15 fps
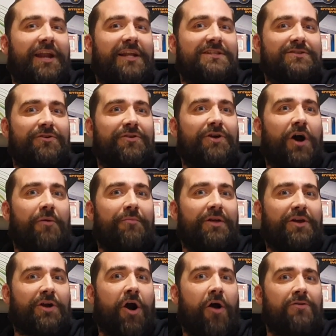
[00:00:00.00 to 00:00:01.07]
It sort of got the
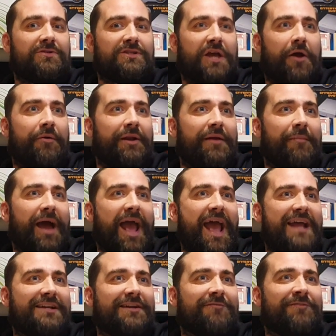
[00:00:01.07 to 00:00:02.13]
cogs going in my
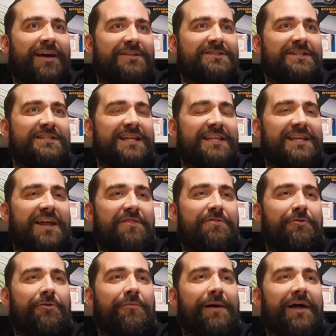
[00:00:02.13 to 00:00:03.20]
head, and I've actually sat down and
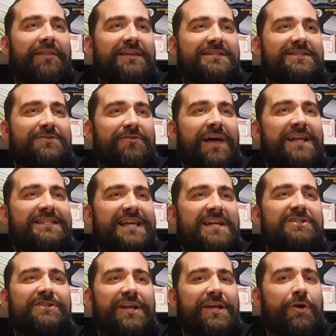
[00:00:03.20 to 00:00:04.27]
thought about this and thought that's
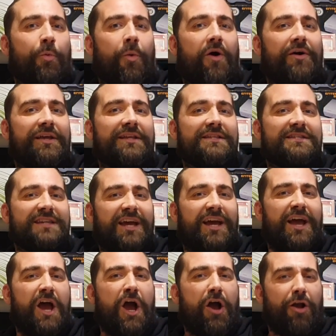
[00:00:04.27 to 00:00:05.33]
actually quite
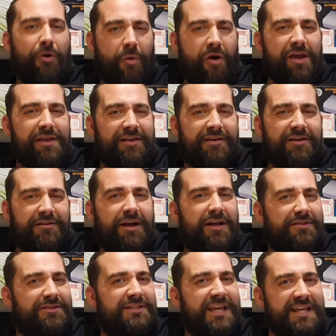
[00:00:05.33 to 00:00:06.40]
a
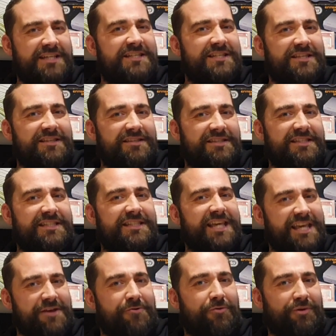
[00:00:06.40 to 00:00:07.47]
decent
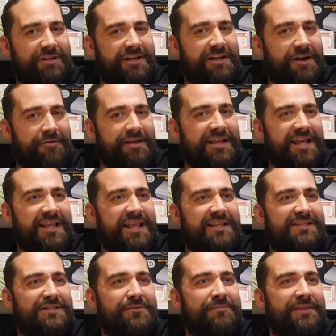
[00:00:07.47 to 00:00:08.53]
deal. You know,
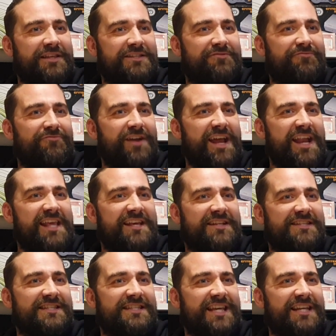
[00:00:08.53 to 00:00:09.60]
it's something to really
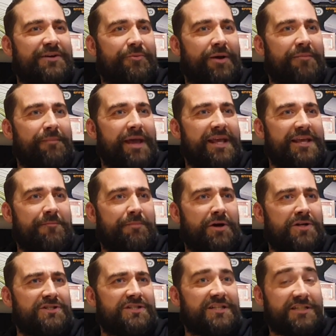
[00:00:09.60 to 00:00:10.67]
consider when making
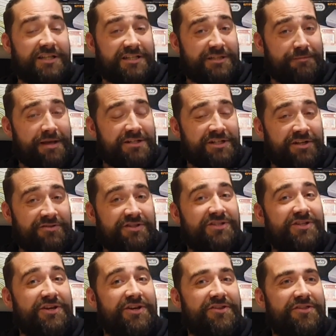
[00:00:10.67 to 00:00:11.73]
purchases, especially on
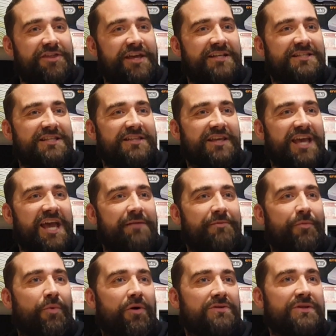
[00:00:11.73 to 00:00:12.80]
certain things in the
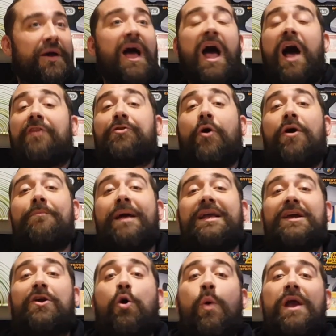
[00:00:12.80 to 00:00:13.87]
gaming world. So I thought I'd
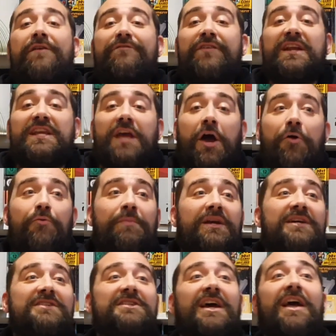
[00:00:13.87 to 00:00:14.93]
make a quick video
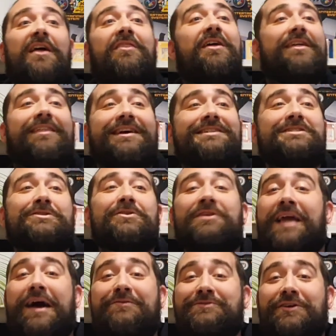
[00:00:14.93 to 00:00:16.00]
because there's
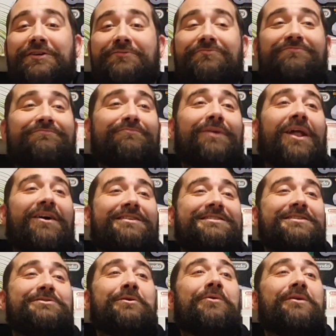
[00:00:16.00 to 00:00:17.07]
nothing else I'd like
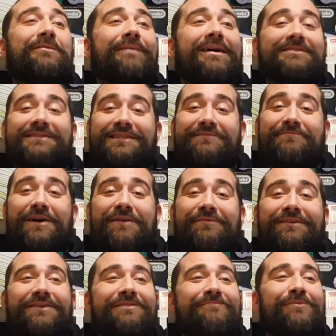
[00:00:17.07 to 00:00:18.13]
to talk about at the
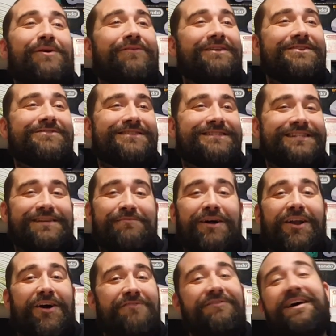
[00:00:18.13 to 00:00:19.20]
moment, nothing more interesting in my
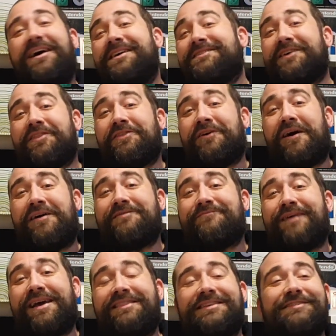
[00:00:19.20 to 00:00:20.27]
life. So I thought I'd
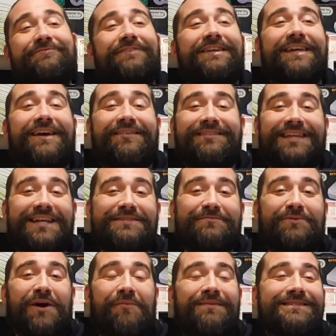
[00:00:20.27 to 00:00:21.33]
make this video and get some
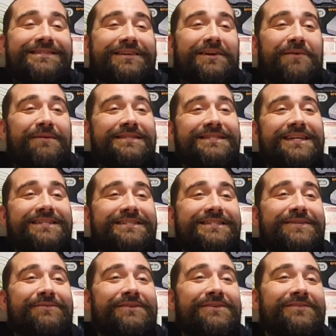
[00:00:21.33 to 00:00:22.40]
comments in the comment section to
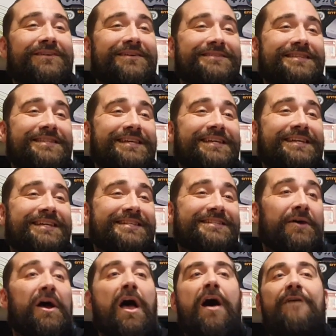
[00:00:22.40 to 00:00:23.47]
see what you guys are thinking.
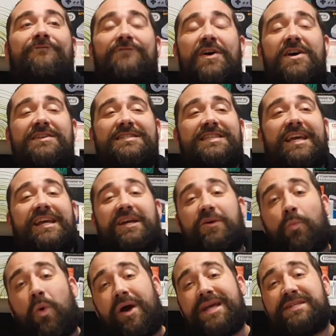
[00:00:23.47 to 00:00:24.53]
So first thing,
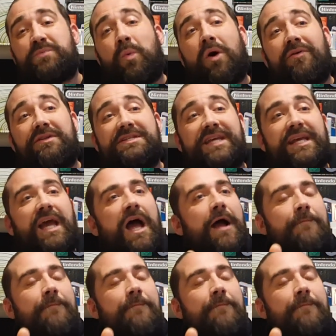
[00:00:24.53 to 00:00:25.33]
what is warranty?